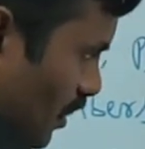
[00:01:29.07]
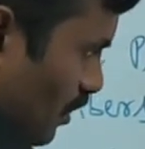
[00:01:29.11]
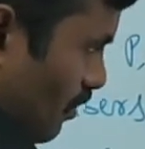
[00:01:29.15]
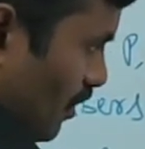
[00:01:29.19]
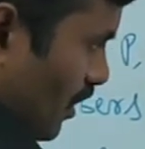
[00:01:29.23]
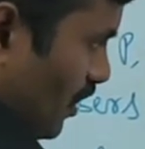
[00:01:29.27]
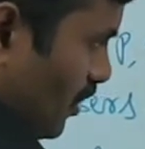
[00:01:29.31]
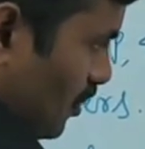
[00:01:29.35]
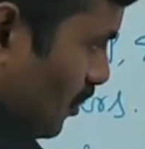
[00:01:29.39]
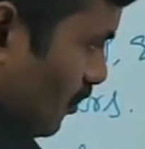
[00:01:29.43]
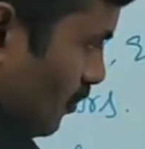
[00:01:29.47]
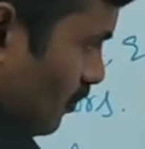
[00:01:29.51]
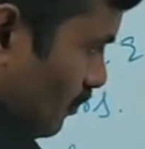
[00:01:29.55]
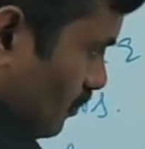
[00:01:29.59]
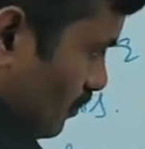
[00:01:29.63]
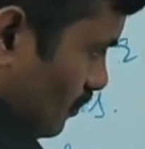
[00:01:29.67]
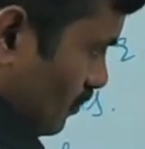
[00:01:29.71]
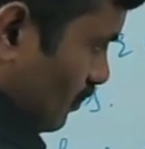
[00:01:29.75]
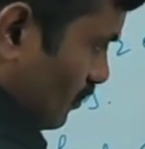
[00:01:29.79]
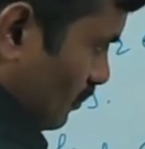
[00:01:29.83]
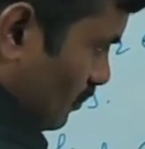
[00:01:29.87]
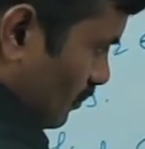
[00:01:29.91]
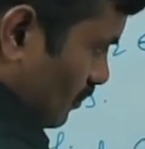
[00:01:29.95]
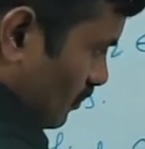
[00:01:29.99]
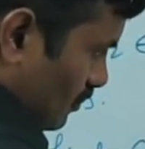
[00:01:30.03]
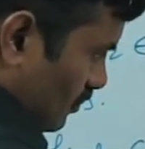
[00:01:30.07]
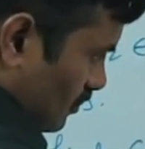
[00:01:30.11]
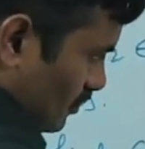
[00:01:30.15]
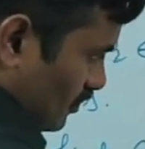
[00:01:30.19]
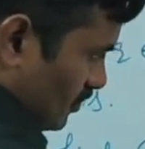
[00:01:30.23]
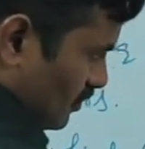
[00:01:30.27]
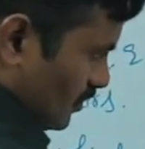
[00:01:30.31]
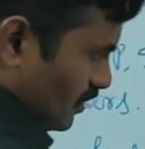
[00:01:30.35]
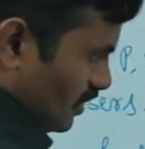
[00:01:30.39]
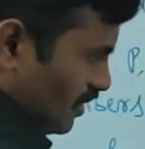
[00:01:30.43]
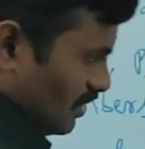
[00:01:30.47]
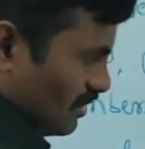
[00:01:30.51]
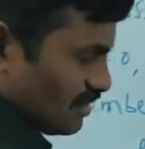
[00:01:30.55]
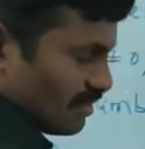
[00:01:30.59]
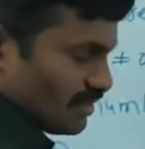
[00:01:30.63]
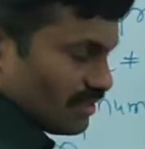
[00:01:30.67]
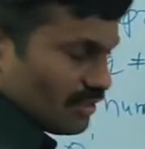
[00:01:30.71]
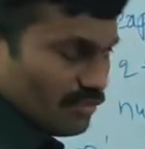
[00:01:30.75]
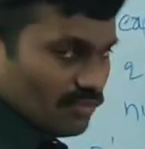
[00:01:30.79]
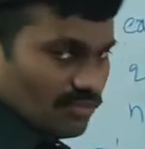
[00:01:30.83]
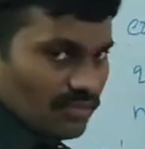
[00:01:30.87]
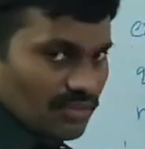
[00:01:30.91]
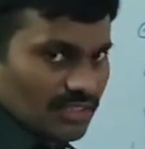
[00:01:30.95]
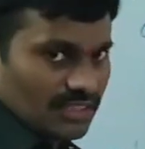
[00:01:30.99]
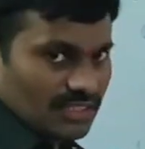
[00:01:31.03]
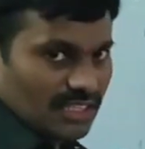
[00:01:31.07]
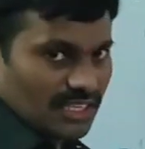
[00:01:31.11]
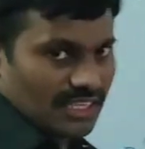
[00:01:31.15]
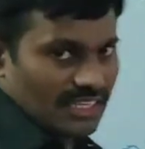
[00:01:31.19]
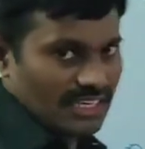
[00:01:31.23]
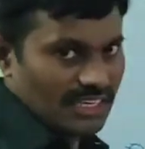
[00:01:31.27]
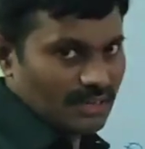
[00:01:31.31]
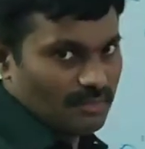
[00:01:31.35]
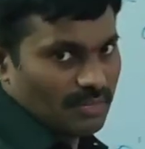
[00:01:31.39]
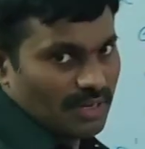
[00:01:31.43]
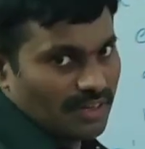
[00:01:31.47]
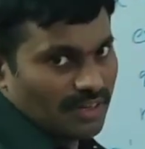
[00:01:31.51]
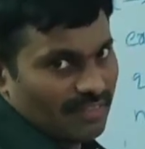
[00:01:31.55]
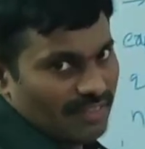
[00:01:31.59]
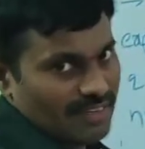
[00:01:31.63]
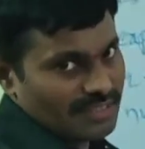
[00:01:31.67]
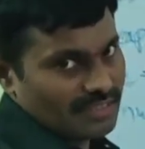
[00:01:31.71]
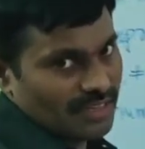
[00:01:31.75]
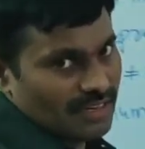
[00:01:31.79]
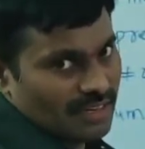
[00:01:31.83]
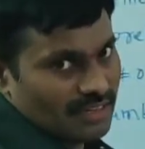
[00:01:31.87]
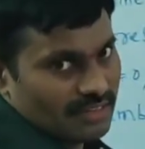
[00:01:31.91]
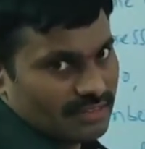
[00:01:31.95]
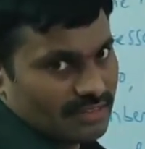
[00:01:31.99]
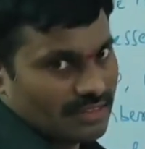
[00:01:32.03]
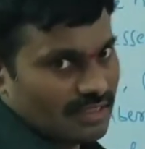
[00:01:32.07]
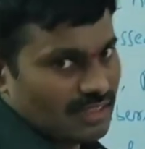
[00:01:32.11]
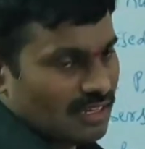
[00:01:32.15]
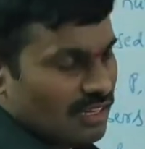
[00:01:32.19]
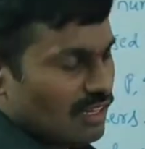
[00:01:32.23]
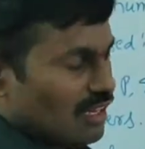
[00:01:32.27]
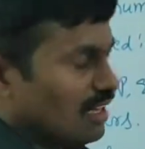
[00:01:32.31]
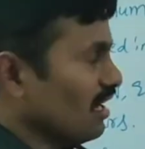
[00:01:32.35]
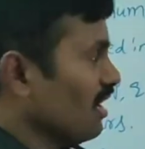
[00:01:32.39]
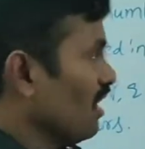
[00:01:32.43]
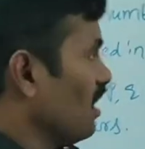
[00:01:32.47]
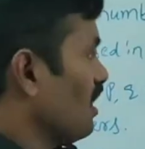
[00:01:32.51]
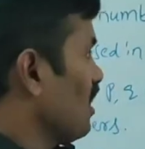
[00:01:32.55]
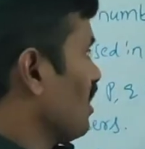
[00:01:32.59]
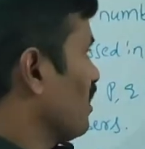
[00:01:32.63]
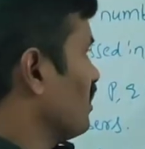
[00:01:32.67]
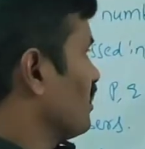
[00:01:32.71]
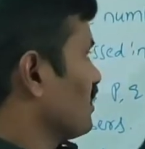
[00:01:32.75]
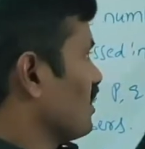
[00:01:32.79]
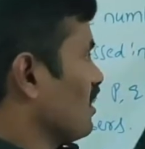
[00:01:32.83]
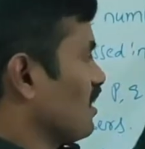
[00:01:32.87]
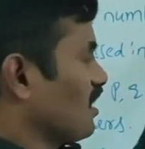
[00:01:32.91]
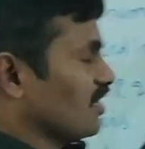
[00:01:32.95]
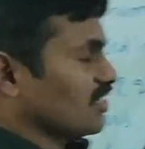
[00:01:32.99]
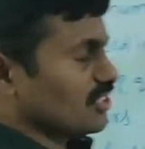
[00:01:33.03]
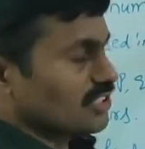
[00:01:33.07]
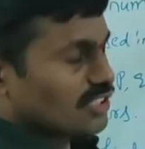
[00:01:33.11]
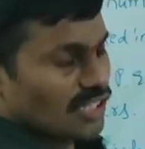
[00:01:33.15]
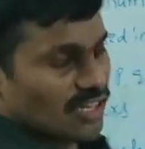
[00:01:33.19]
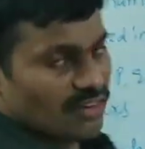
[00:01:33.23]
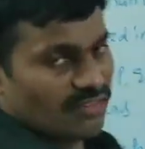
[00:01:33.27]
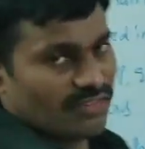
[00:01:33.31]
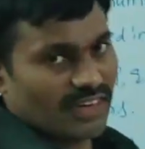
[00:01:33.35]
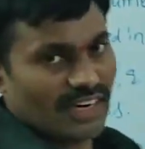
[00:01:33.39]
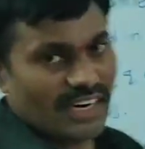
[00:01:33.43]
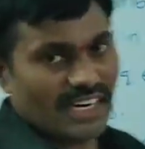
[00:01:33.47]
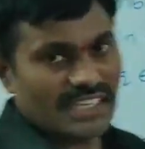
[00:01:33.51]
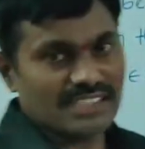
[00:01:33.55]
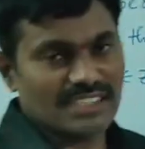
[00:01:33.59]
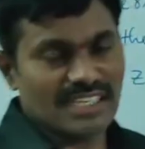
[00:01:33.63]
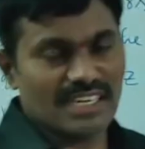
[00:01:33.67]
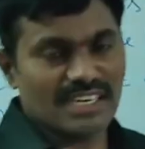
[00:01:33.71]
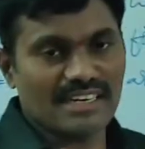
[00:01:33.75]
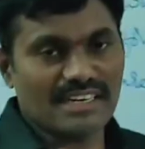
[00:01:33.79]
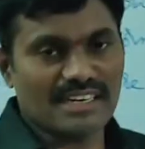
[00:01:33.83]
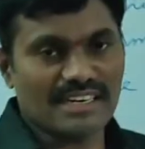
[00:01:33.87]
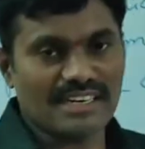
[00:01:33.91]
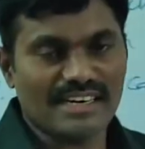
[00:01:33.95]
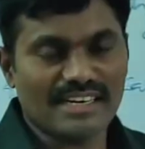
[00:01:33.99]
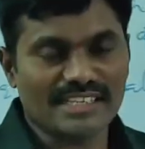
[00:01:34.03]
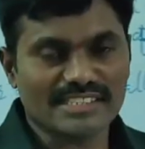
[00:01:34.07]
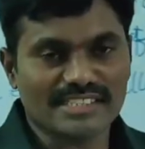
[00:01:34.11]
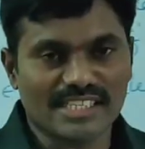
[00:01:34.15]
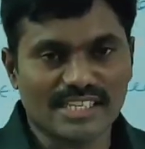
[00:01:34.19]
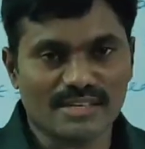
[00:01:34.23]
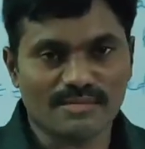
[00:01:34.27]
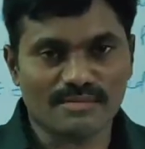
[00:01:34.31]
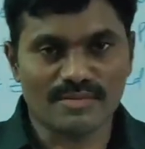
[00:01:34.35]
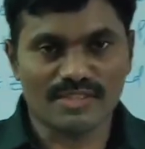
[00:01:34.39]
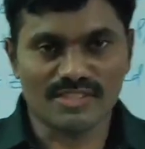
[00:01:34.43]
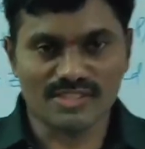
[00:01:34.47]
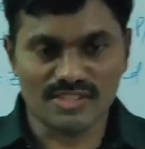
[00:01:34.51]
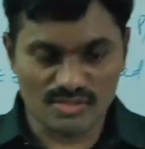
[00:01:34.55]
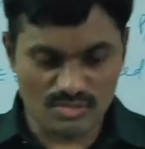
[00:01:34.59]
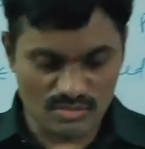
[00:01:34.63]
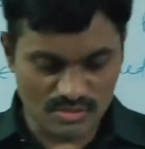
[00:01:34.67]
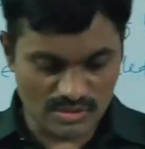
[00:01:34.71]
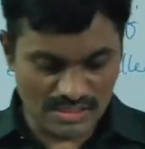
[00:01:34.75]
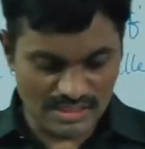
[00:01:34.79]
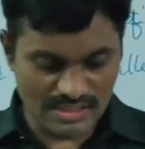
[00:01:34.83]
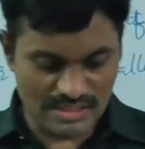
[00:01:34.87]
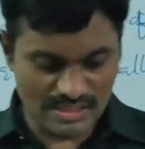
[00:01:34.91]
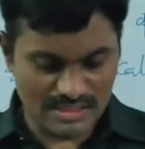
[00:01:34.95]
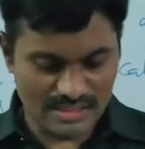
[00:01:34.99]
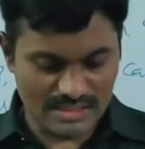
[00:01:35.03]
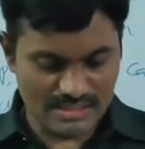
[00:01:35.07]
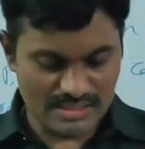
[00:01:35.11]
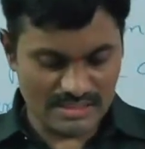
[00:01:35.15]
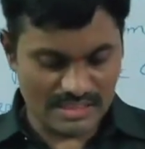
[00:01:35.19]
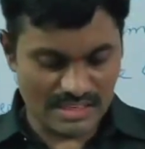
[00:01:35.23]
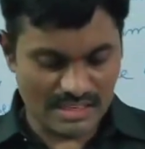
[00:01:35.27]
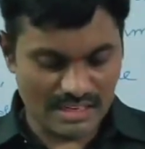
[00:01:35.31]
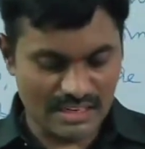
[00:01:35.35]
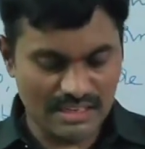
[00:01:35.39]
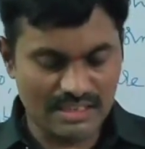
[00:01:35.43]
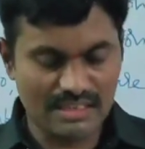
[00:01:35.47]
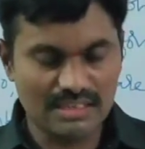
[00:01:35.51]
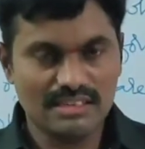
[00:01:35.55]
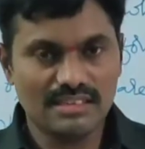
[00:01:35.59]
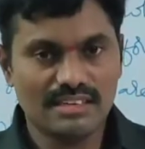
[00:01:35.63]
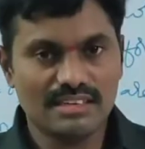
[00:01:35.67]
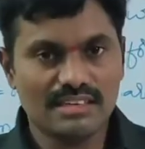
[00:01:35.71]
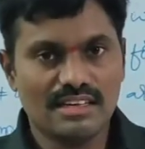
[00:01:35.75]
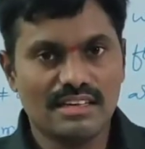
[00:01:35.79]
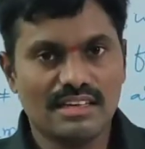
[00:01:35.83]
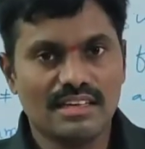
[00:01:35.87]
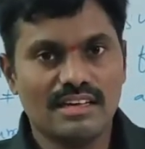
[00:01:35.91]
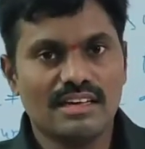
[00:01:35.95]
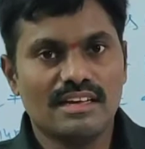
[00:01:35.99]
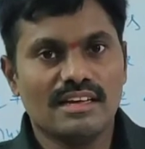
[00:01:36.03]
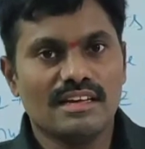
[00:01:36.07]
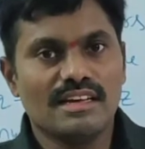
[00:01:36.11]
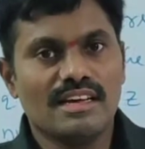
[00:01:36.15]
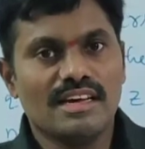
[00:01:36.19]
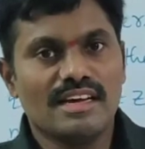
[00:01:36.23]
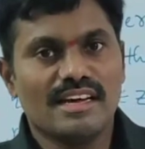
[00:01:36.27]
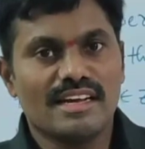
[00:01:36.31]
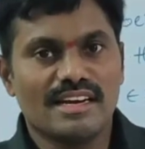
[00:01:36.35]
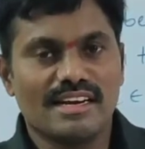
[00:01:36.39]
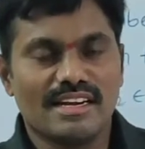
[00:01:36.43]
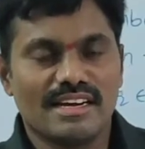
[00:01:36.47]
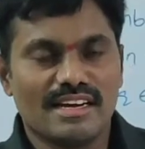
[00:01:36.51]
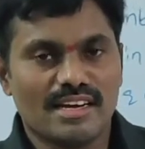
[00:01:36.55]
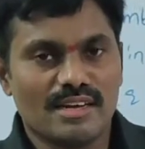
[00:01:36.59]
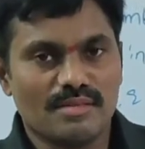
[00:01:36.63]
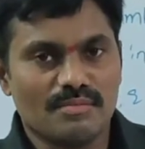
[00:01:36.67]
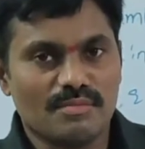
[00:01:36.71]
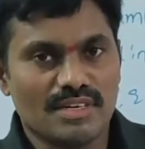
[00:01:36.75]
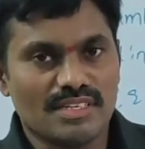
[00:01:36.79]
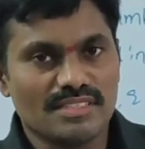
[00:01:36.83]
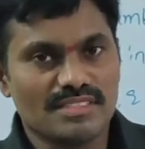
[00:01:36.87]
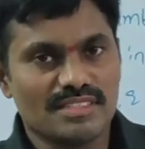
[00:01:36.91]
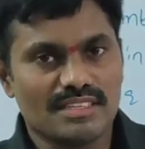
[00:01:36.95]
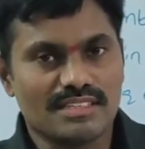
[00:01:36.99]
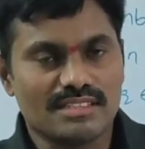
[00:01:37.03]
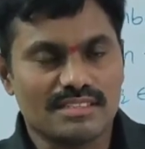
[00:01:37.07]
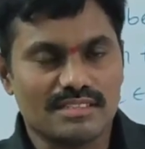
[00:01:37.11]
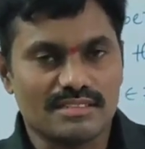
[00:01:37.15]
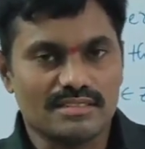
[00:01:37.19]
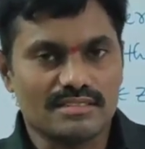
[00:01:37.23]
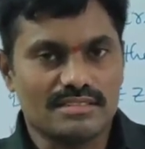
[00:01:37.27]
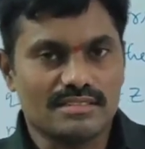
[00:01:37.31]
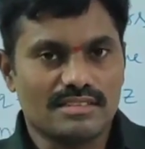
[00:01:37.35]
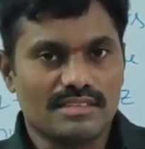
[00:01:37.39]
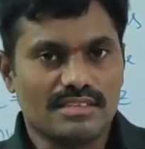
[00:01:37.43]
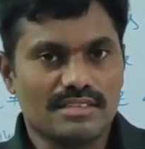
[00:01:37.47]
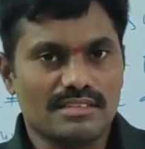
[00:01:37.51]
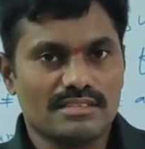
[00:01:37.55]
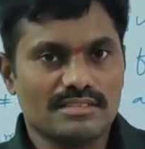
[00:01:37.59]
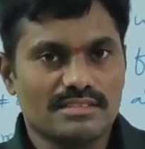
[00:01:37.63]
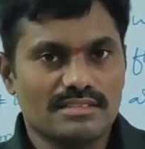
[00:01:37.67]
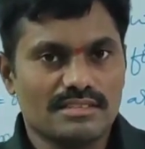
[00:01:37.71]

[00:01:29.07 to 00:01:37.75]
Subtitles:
Q. Yes, we studied in previous class. And the collection of rational and irrational numbers together is called real number set. Yes.